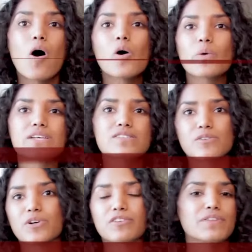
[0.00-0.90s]
always
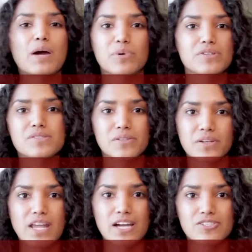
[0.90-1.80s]
look for that personal
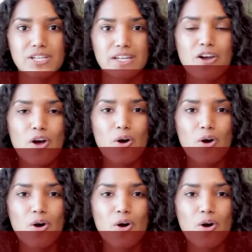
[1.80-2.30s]
connection.